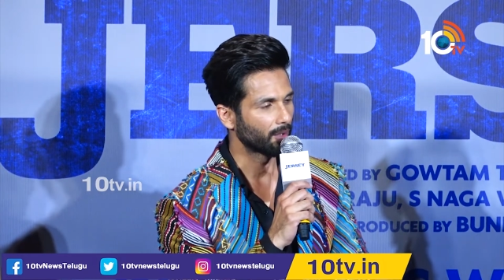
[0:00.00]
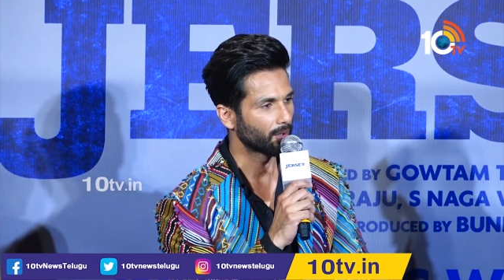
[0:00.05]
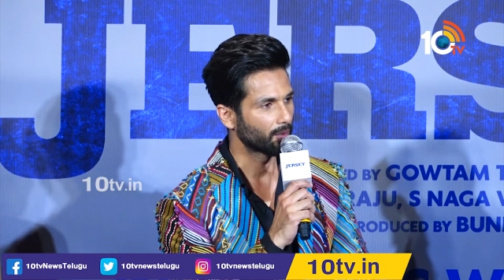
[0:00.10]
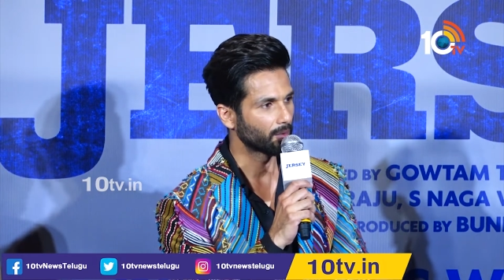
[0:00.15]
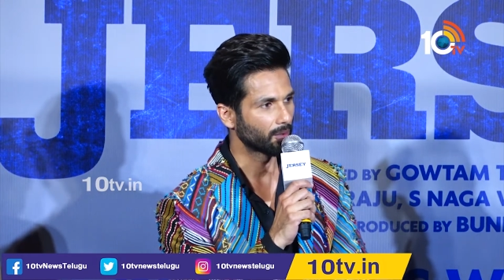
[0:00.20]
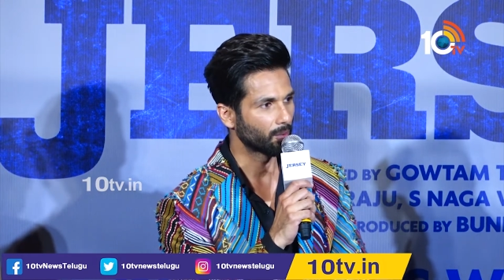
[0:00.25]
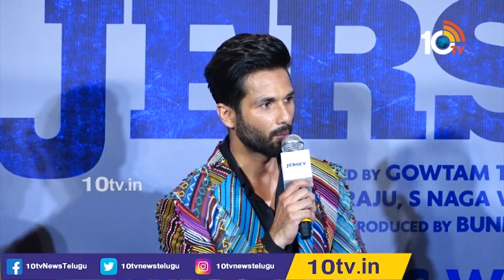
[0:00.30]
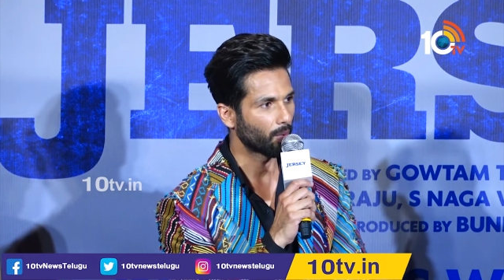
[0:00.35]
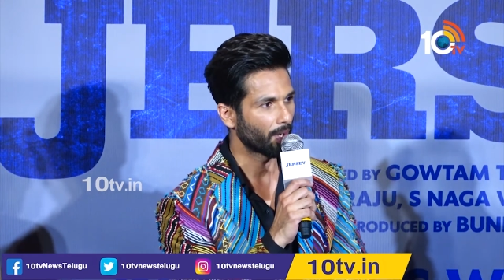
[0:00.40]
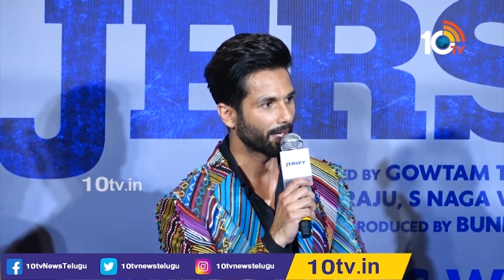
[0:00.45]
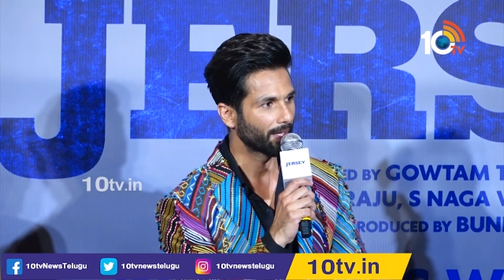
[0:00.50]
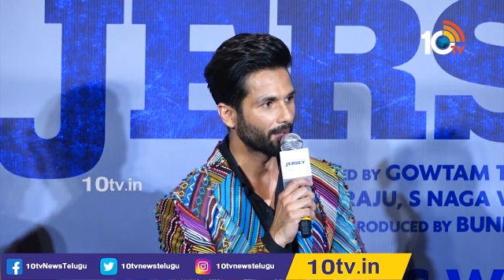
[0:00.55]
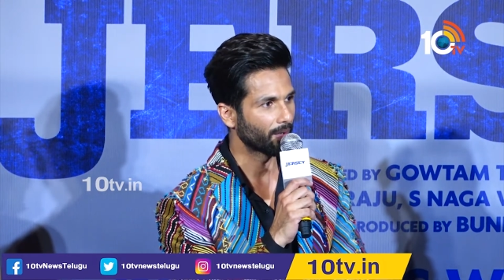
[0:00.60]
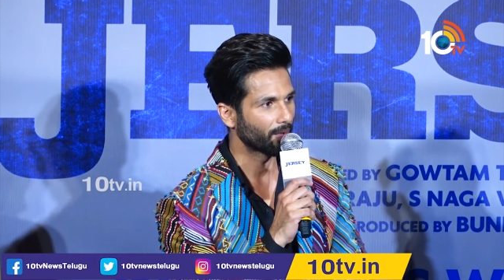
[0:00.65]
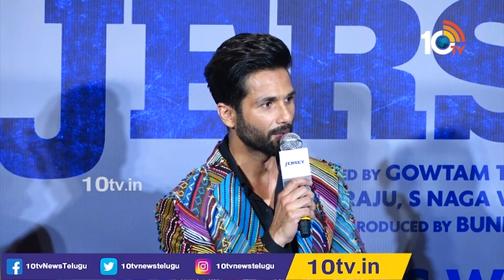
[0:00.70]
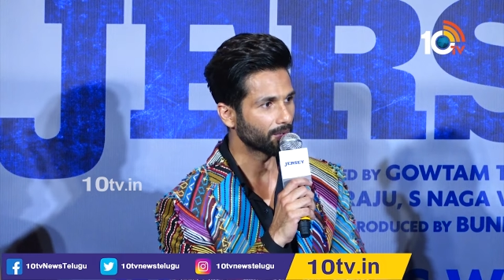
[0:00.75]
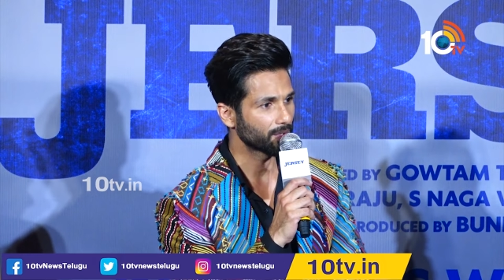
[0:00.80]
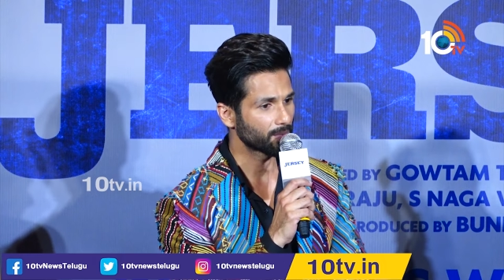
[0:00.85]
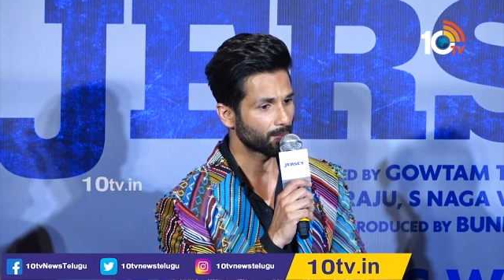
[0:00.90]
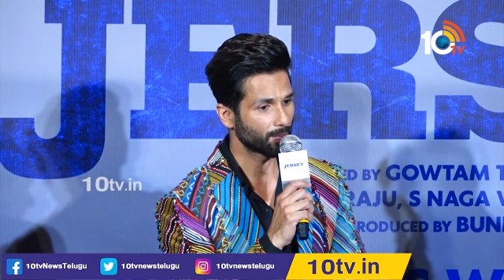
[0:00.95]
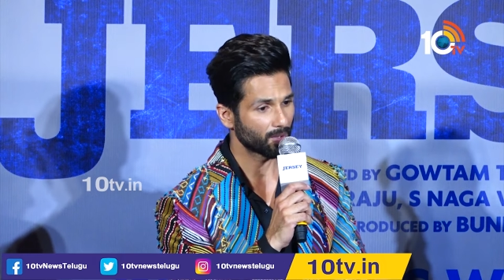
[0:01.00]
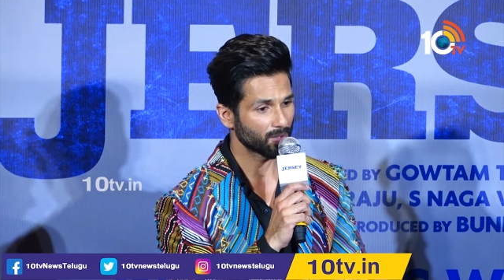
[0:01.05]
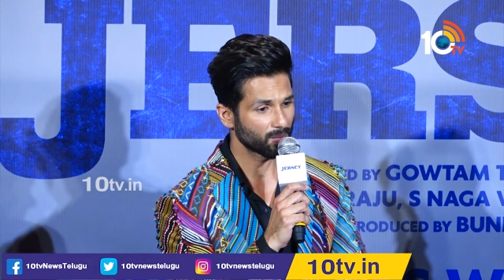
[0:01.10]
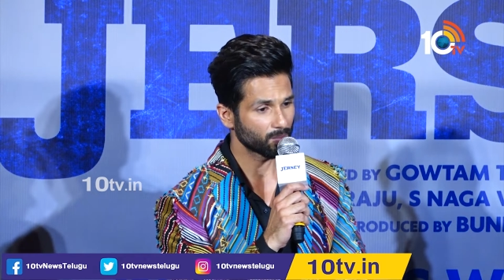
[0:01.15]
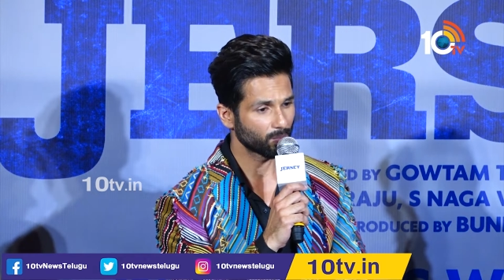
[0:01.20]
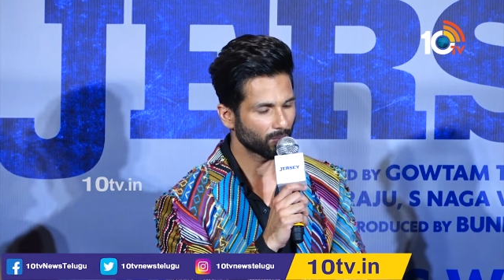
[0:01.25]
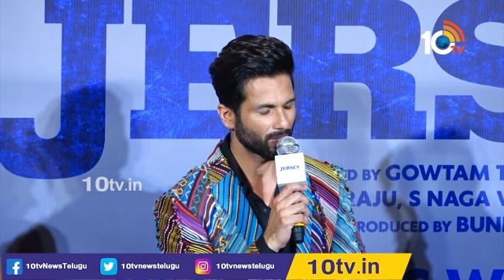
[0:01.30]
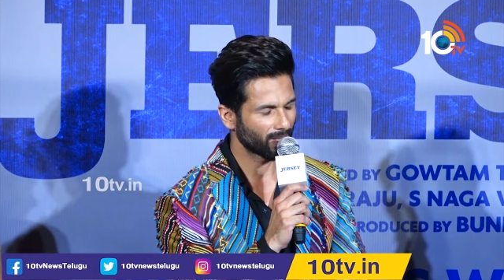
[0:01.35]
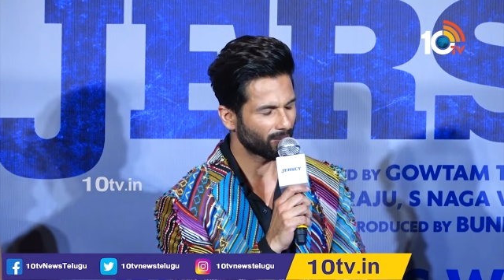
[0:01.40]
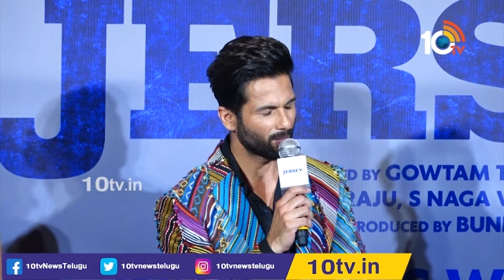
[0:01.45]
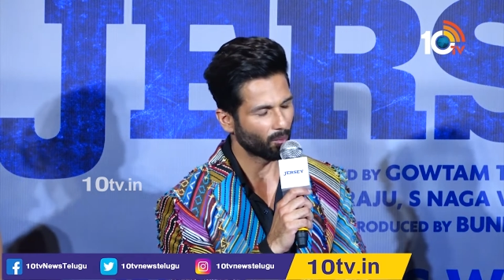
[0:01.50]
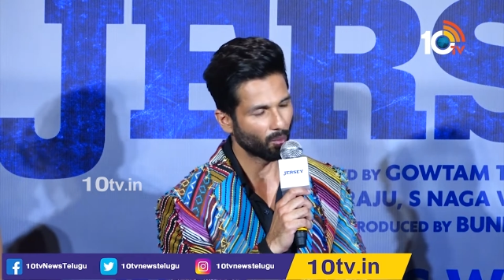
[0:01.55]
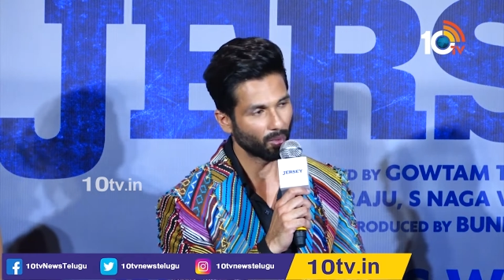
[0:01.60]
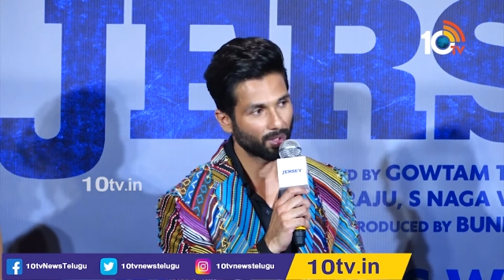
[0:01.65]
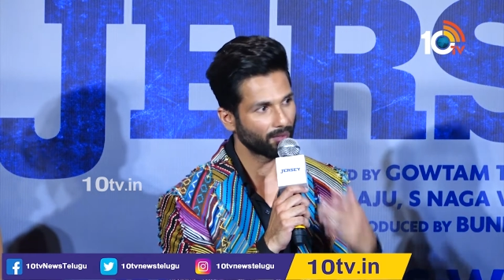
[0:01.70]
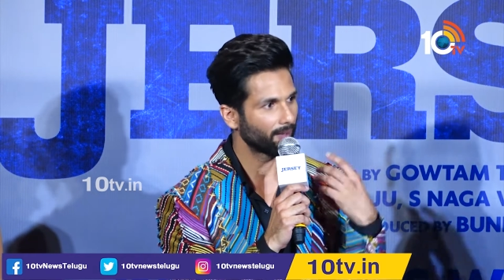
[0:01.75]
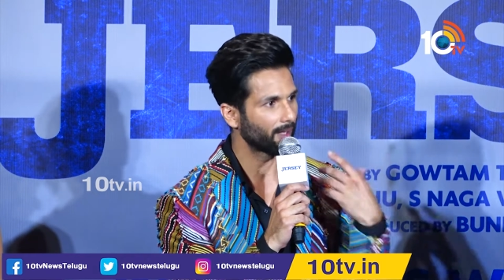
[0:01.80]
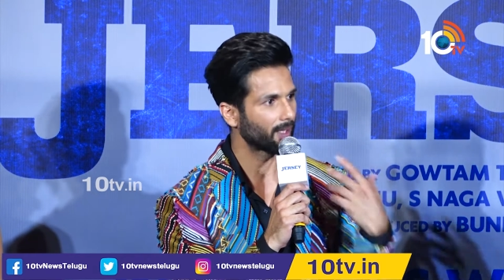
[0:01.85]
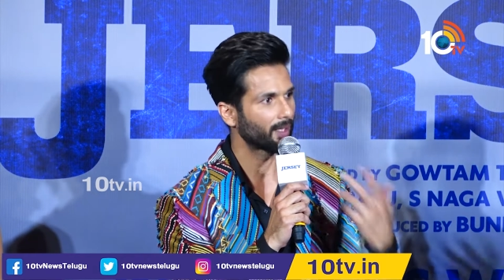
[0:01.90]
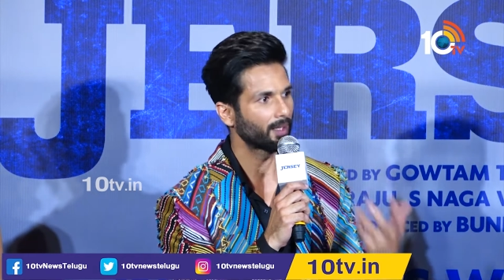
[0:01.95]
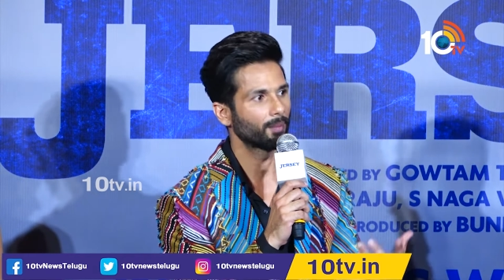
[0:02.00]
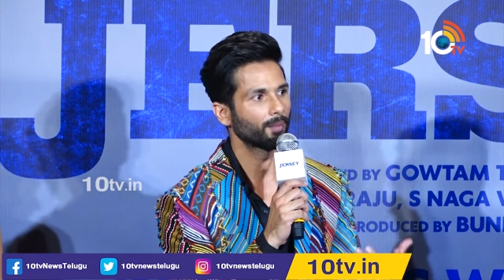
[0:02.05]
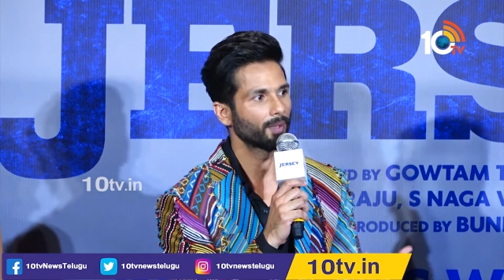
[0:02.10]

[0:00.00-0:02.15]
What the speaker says: to the wider audience because it motivated